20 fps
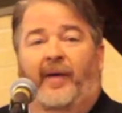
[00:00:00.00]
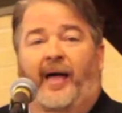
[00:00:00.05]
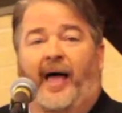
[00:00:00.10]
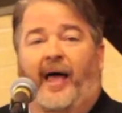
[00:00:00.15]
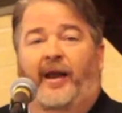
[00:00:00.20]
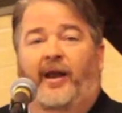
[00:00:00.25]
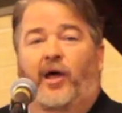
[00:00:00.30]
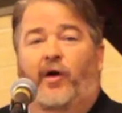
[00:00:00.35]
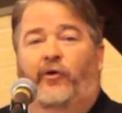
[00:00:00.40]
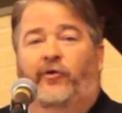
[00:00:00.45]

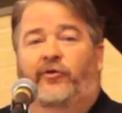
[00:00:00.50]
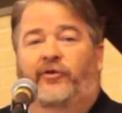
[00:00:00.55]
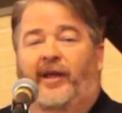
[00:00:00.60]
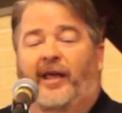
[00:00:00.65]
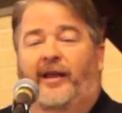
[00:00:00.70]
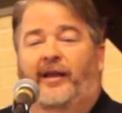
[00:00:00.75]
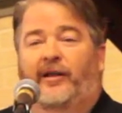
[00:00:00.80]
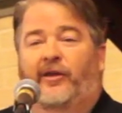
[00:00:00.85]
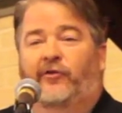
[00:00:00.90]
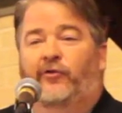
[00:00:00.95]
I know
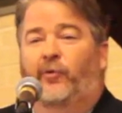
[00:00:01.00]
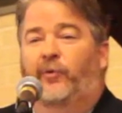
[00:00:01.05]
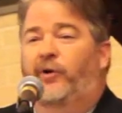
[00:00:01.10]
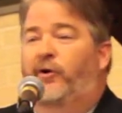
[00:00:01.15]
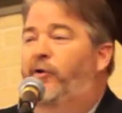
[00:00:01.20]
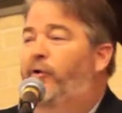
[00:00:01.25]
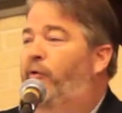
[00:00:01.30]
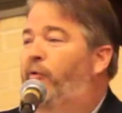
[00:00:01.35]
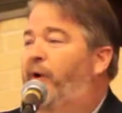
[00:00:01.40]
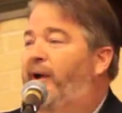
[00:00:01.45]
Stanley is going
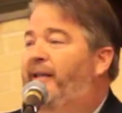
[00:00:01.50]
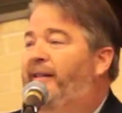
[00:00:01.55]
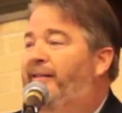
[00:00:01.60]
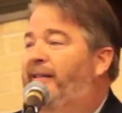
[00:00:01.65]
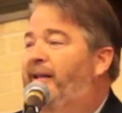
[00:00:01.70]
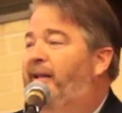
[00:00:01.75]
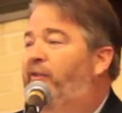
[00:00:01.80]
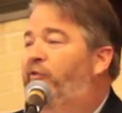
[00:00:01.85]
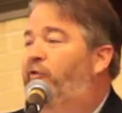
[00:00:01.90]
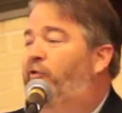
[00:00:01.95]
to do
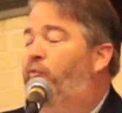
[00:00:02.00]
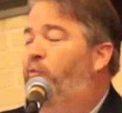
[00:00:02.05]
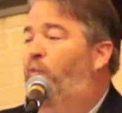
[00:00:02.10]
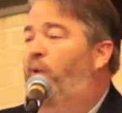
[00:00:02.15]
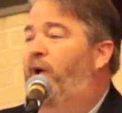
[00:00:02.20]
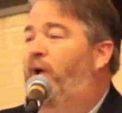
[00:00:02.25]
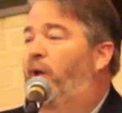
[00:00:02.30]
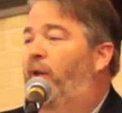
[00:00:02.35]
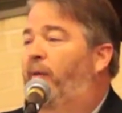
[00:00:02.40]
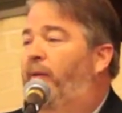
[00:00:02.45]
great things as
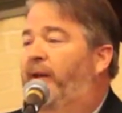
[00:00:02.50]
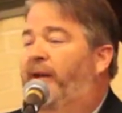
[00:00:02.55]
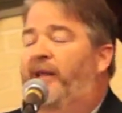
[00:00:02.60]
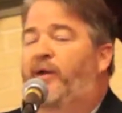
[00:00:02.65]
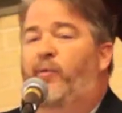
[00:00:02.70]
well.